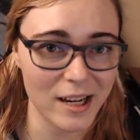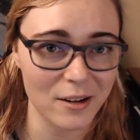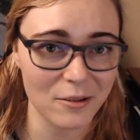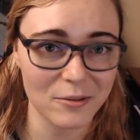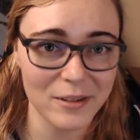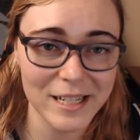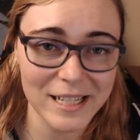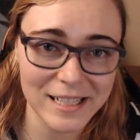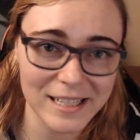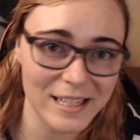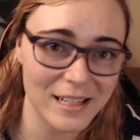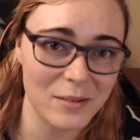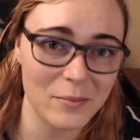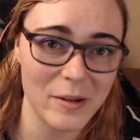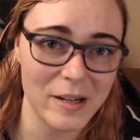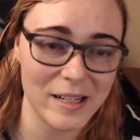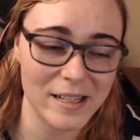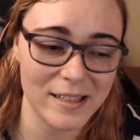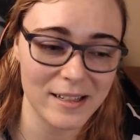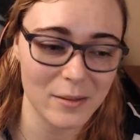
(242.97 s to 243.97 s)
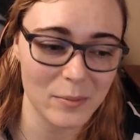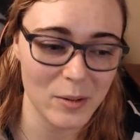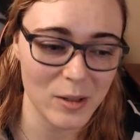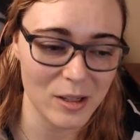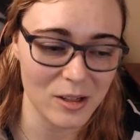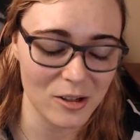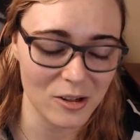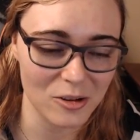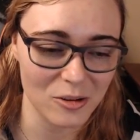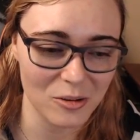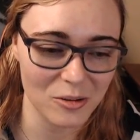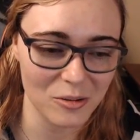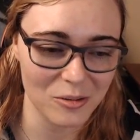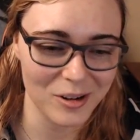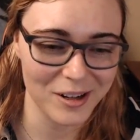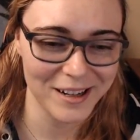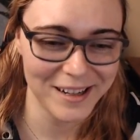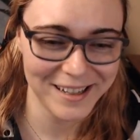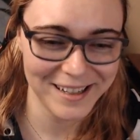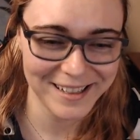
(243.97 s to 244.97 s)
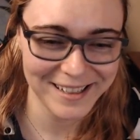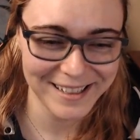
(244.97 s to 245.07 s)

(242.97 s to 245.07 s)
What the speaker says: I reseated my CPU,